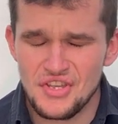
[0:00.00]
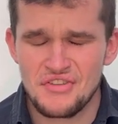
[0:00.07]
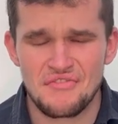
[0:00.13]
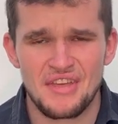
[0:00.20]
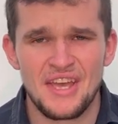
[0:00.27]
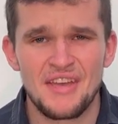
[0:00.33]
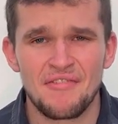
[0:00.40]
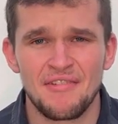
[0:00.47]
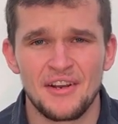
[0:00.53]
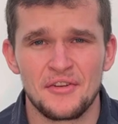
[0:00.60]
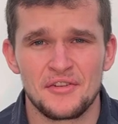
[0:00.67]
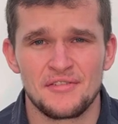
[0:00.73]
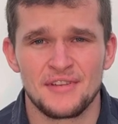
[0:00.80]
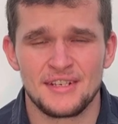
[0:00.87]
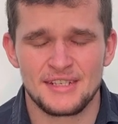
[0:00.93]
The airflow
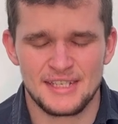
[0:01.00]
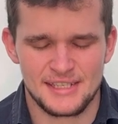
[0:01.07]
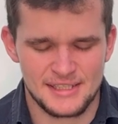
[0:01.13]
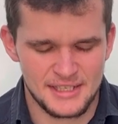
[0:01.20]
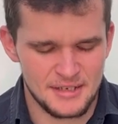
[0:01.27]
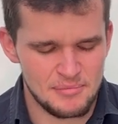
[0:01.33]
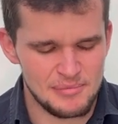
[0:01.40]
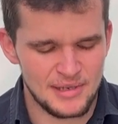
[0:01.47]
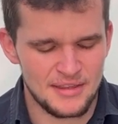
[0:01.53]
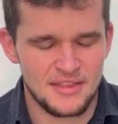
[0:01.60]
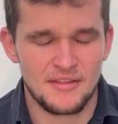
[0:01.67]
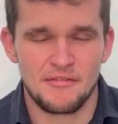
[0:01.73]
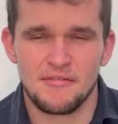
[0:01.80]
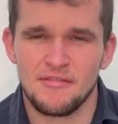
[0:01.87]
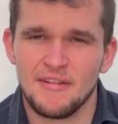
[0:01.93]
is fantastic, but
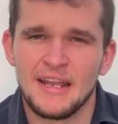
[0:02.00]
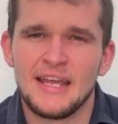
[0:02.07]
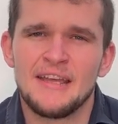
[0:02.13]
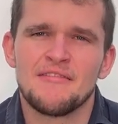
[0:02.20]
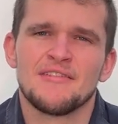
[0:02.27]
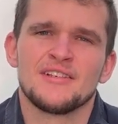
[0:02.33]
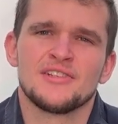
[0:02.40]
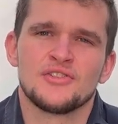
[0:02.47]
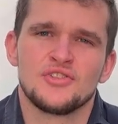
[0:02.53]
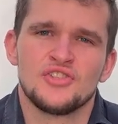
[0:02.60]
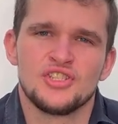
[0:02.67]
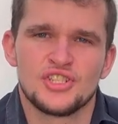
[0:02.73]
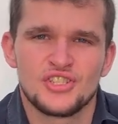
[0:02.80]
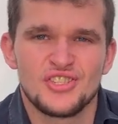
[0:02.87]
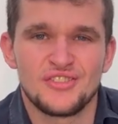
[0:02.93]
the flavor is
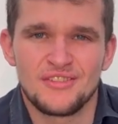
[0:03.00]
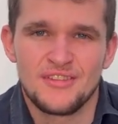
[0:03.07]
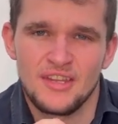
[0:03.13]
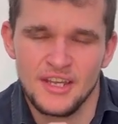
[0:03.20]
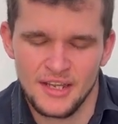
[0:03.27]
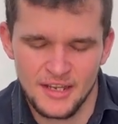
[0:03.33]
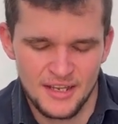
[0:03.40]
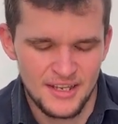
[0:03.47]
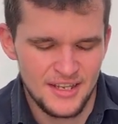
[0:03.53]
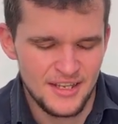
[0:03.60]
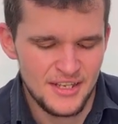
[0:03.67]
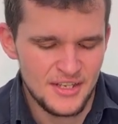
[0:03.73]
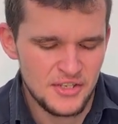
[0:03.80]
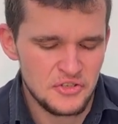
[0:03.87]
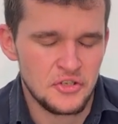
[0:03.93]
just not there.
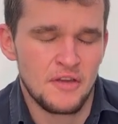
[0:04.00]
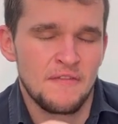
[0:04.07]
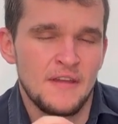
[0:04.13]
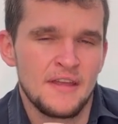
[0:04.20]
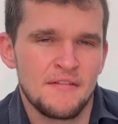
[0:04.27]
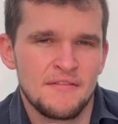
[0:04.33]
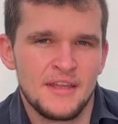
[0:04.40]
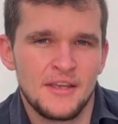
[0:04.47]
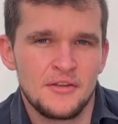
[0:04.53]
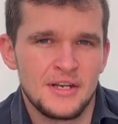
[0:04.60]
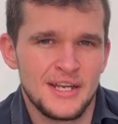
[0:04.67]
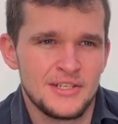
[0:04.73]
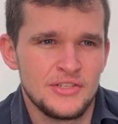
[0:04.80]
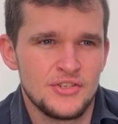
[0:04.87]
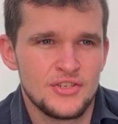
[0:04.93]
So I think if they could
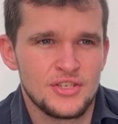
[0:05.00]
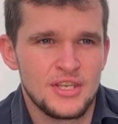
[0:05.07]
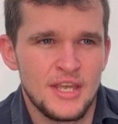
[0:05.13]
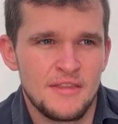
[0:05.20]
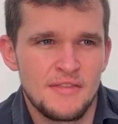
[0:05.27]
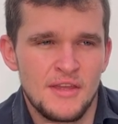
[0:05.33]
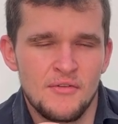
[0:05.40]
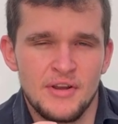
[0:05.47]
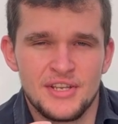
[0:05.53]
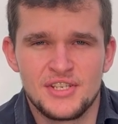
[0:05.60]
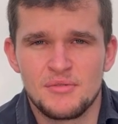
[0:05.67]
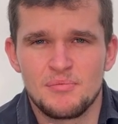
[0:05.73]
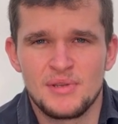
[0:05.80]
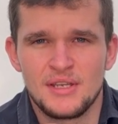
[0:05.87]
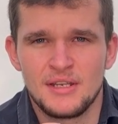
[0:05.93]
actually just get their
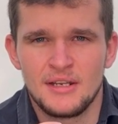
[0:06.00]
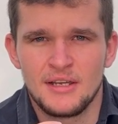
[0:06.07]
recipe